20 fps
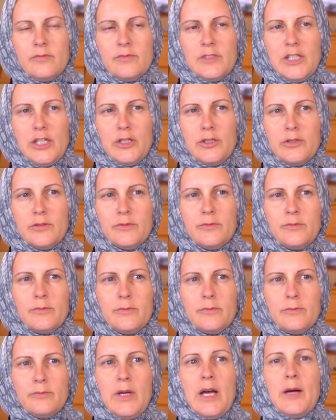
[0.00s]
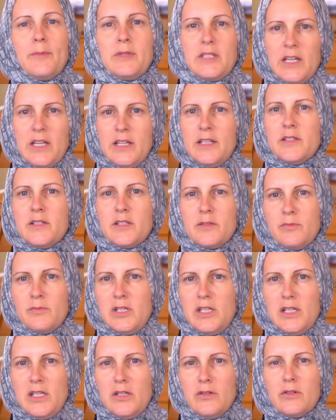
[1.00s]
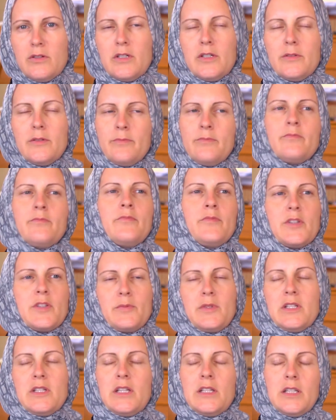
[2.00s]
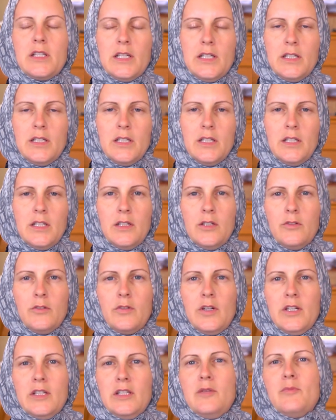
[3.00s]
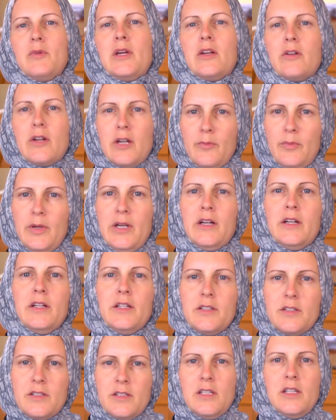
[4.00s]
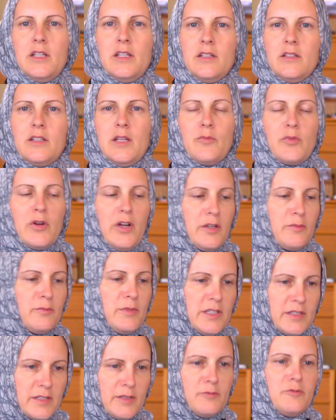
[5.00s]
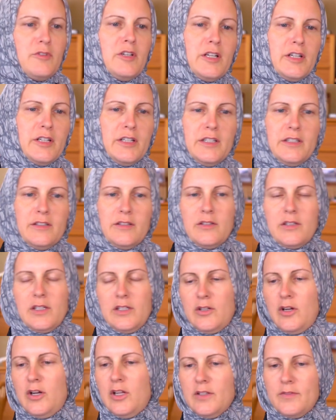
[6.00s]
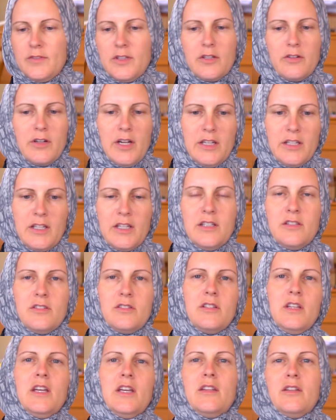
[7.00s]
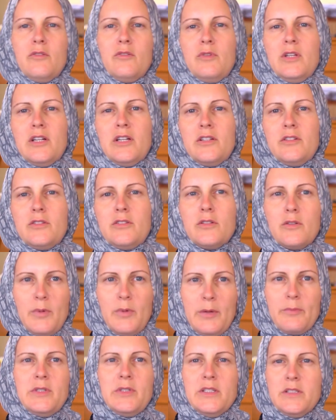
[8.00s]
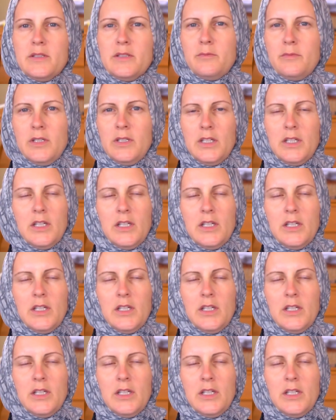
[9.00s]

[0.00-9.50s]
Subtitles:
you know, baptize me or something like that. Finally, my grandparents, they brought me somewhere, and all of the grandkids together, we all took baptism.